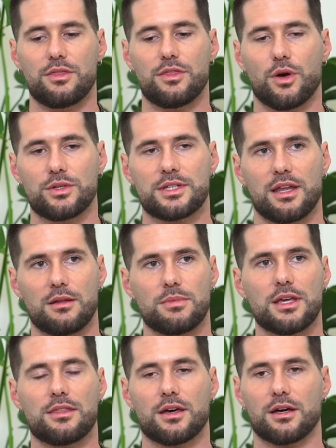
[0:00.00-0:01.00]
Those tend to
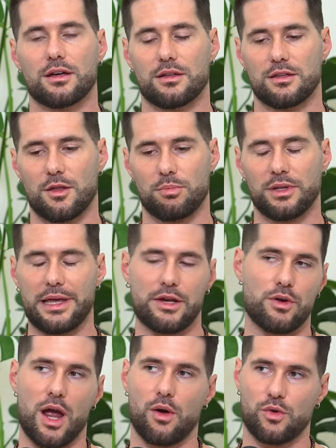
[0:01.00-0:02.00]
be the the
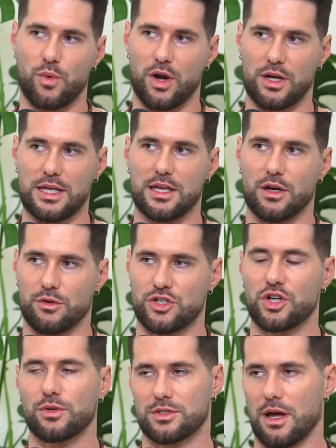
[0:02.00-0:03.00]
playground where ego
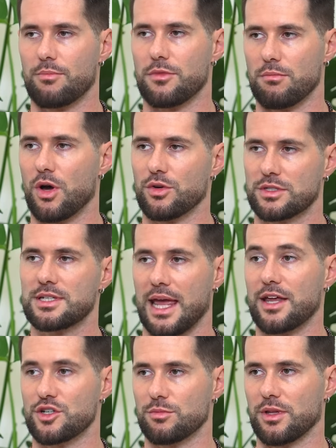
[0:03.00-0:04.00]
shows up the most
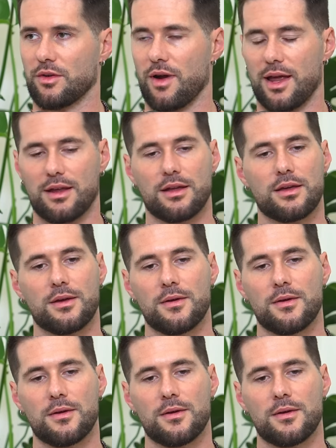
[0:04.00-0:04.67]
tangibly, right?